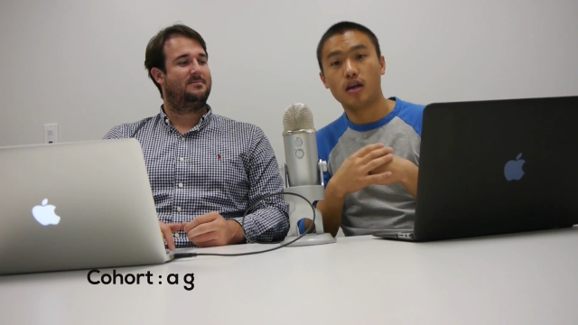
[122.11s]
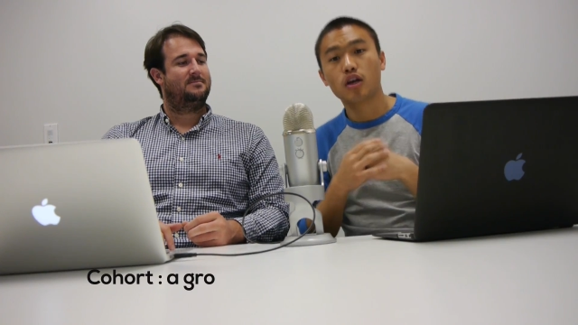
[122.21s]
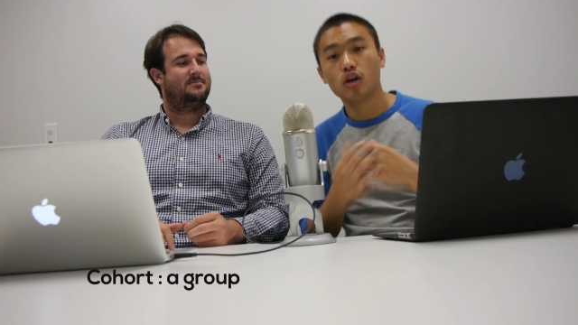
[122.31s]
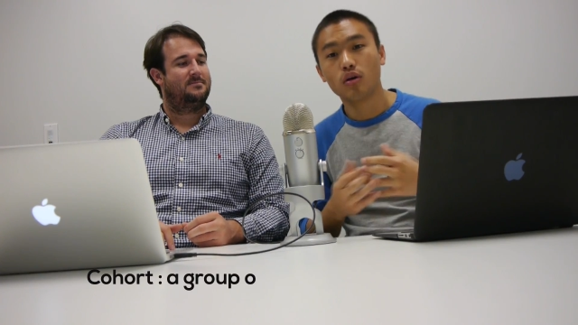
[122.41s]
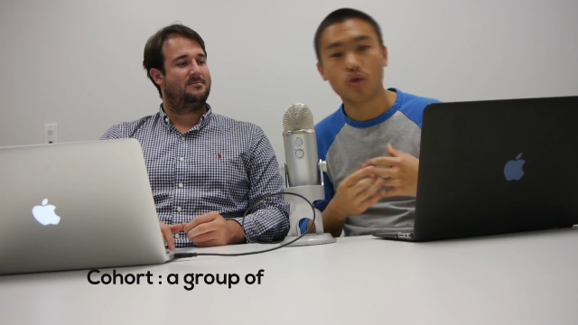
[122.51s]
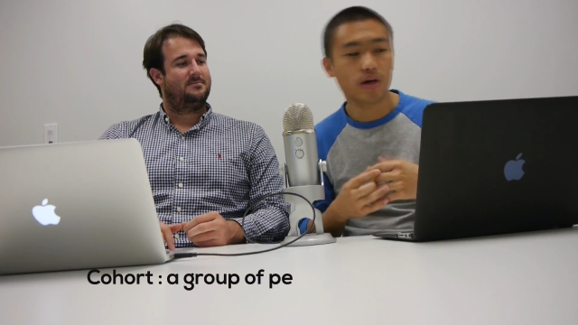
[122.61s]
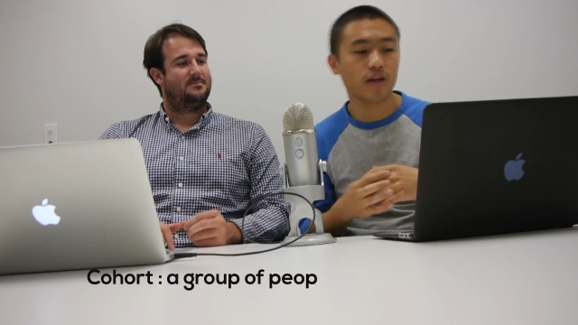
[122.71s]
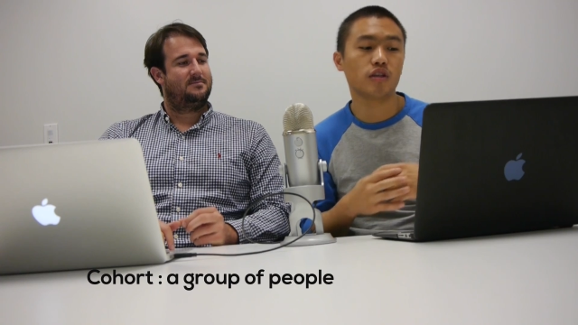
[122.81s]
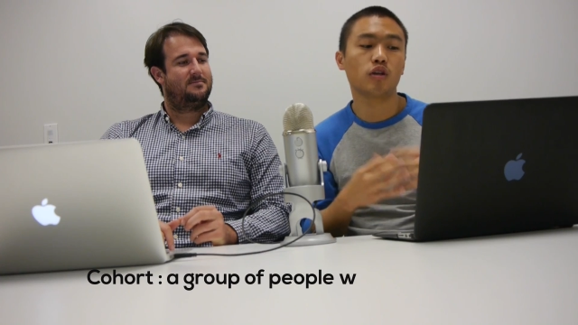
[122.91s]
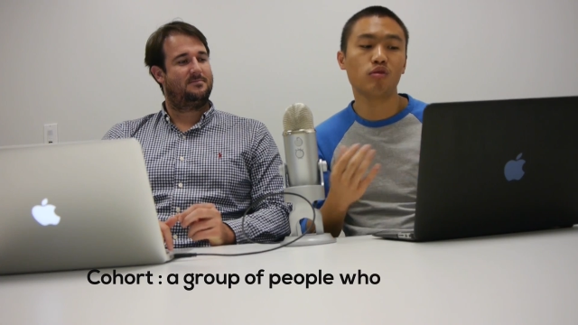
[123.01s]
Speaker 1: a cohort
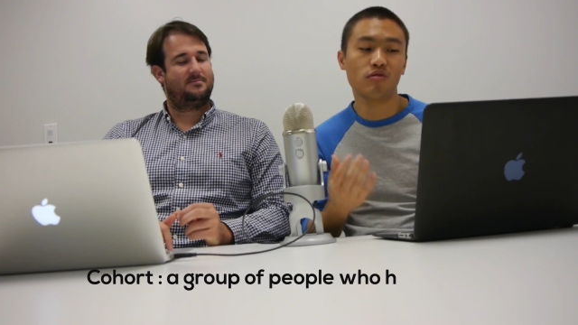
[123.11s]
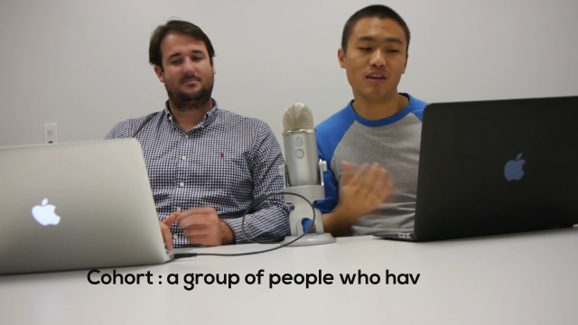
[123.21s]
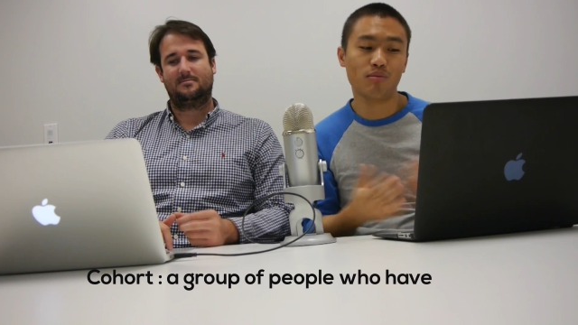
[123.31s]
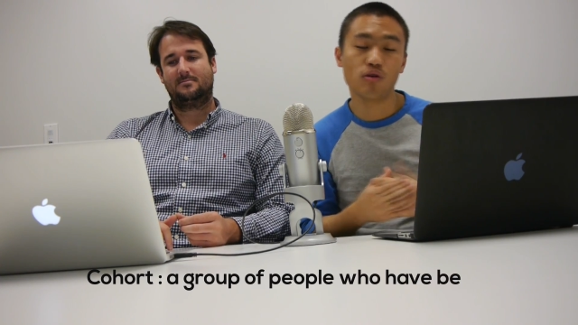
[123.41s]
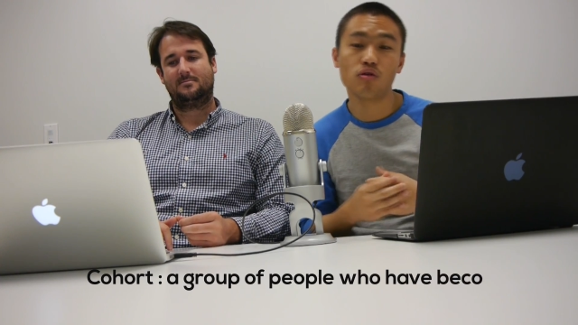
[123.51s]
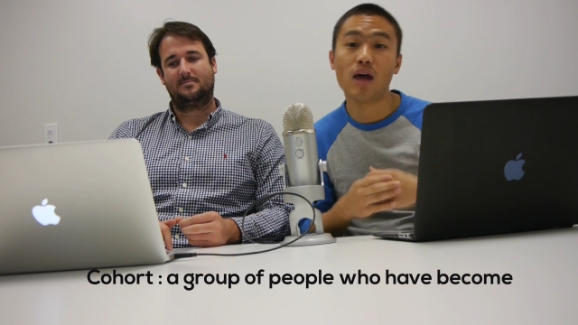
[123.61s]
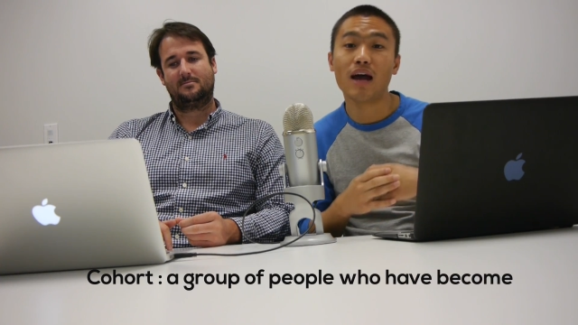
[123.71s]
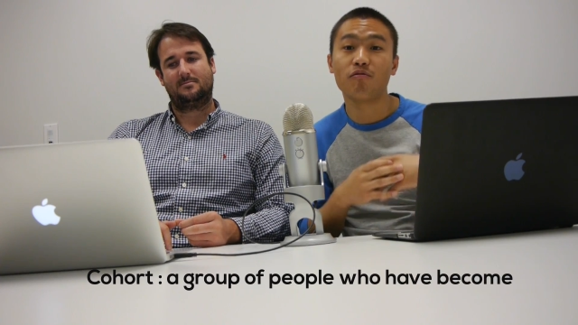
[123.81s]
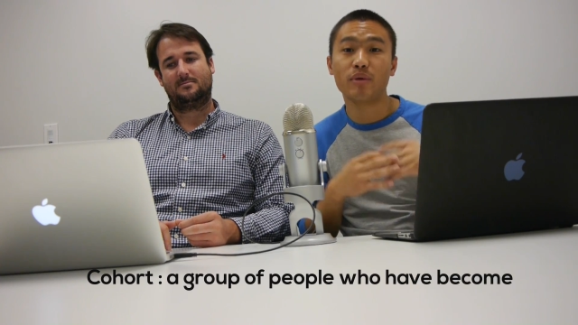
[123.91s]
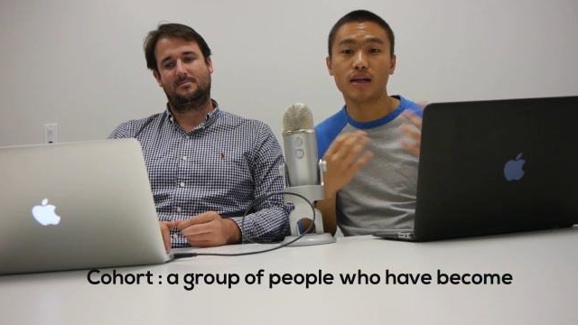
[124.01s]
is a group of people who
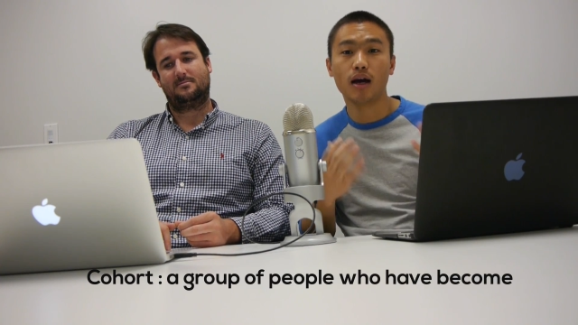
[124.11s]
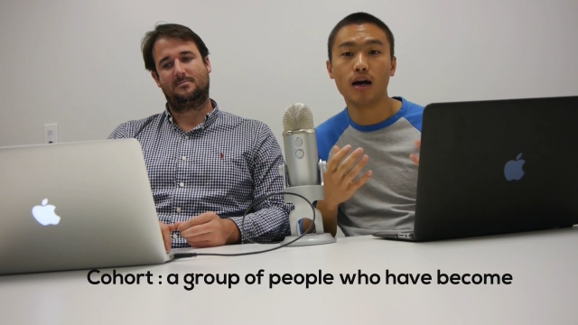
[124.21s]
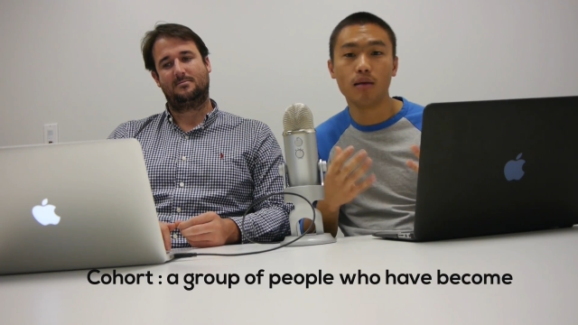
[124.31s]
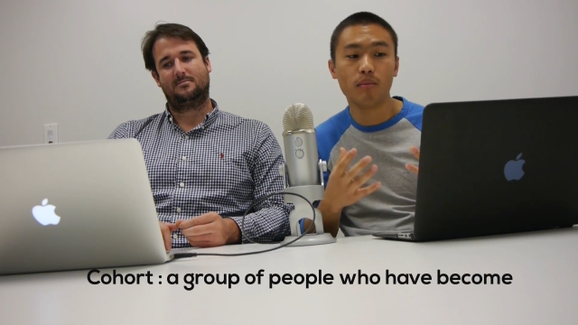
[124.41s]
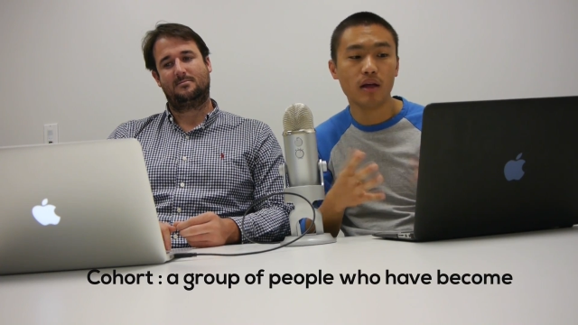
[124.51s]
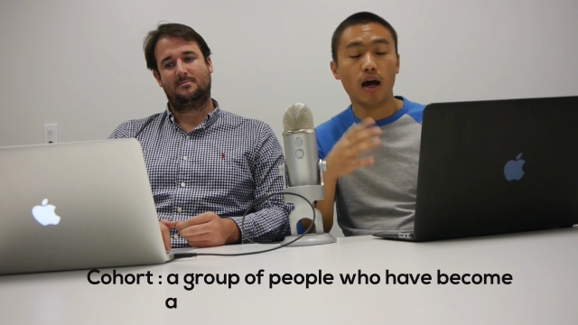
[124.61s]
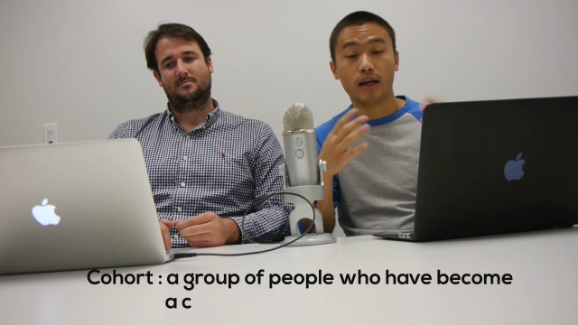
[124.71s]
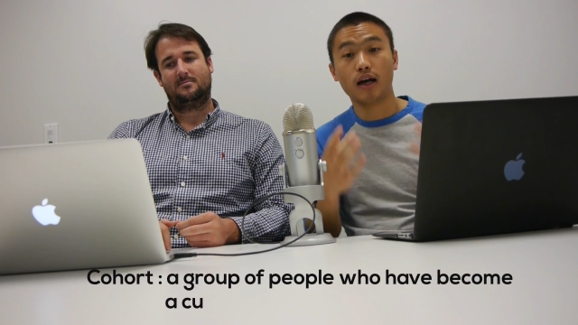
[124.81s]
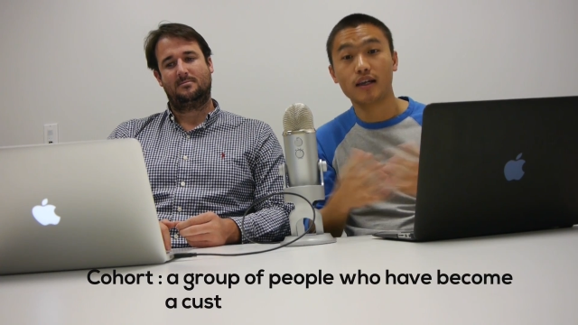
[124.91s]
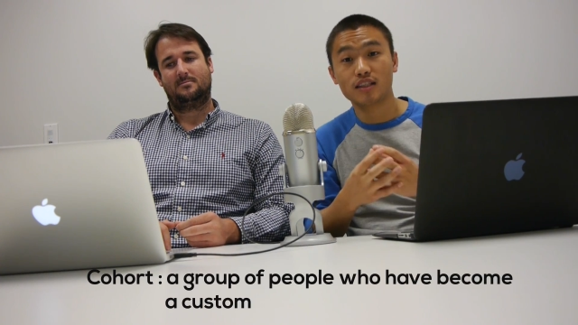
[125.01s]
have become a
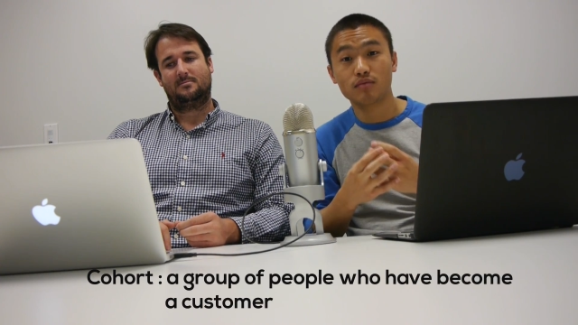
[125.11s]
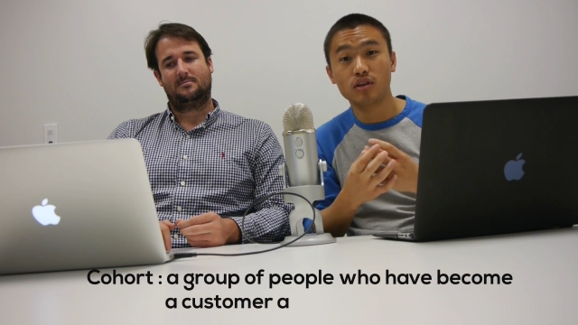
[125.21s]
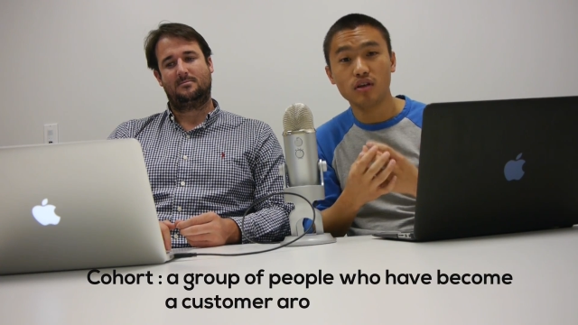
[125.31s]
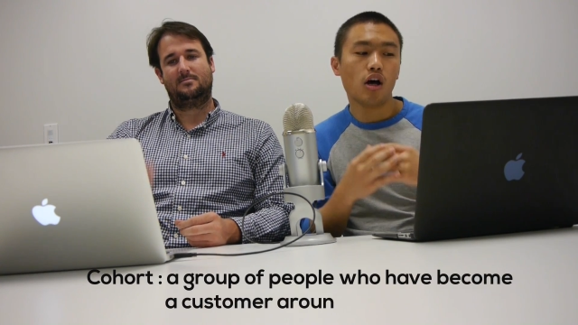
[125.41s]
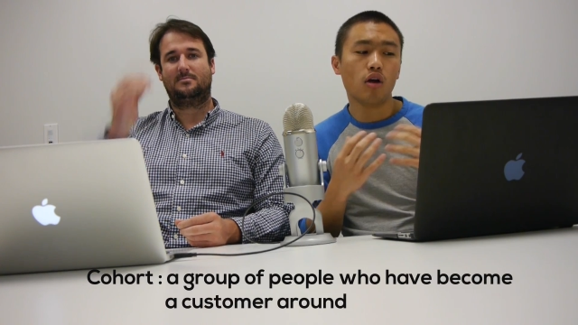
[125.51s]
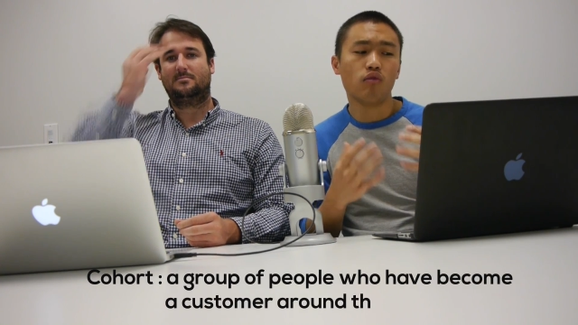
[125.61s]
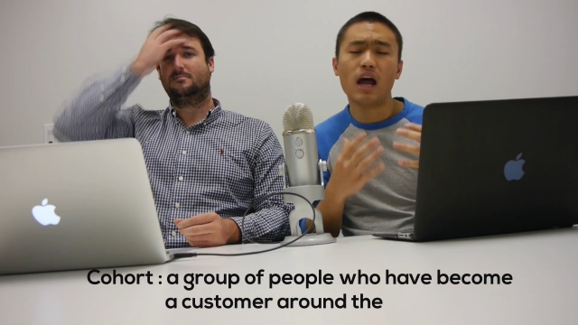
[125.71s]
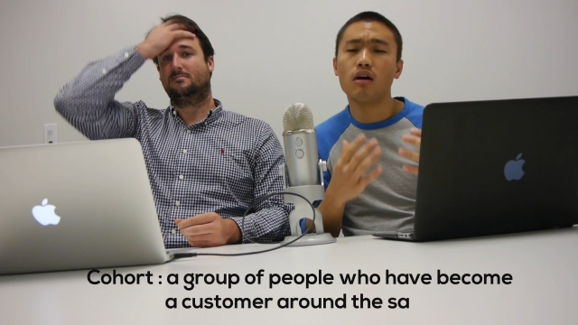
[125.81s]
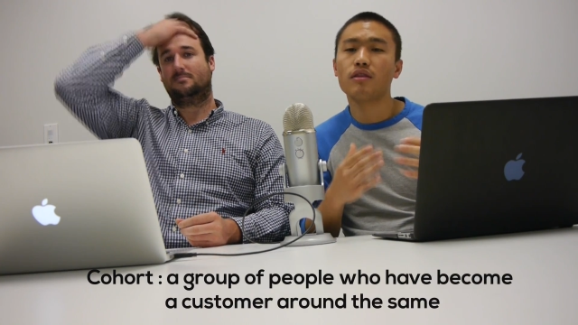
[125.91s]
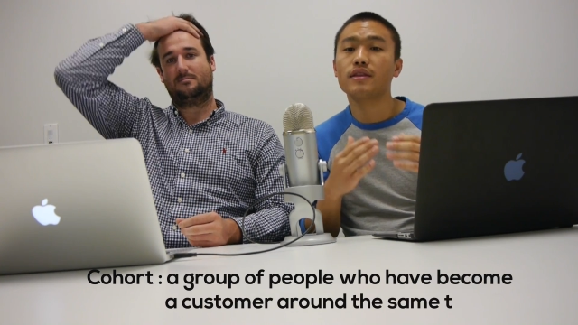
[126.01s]
customer
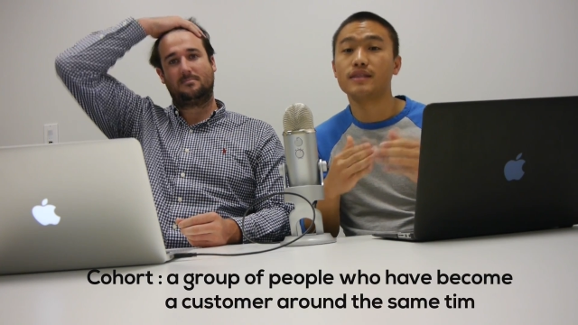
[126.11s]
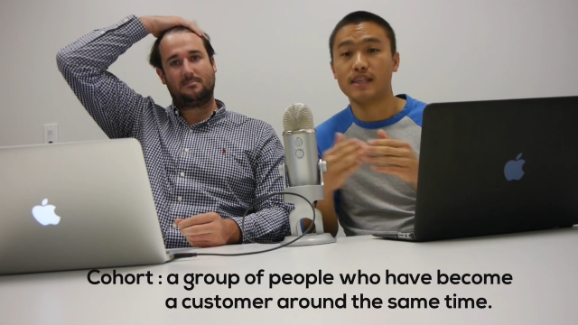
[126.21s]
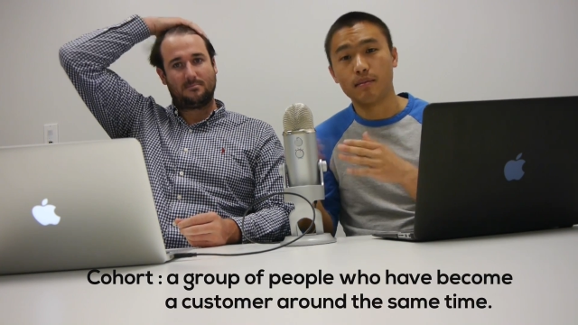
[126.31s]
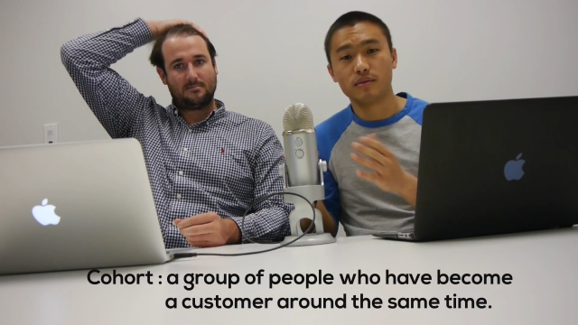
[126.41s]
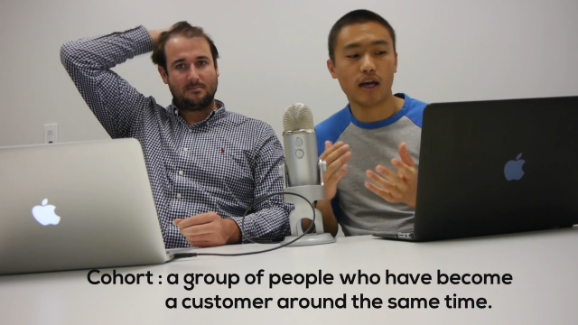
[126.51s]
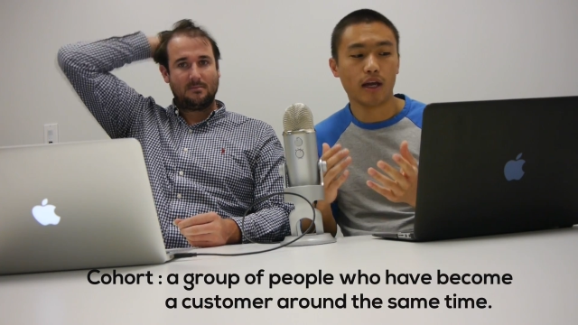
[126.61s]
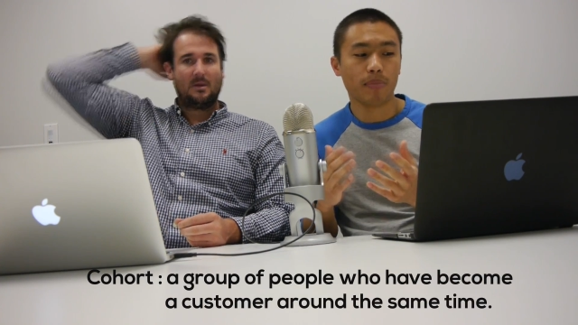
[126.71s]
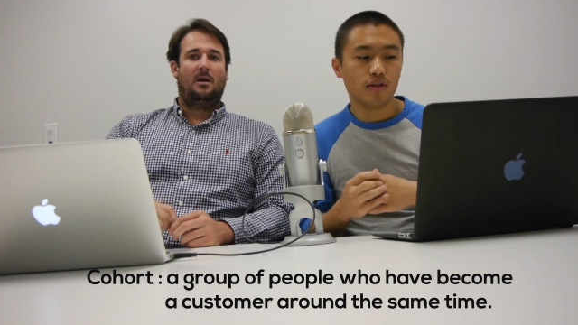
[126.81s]
around the same time.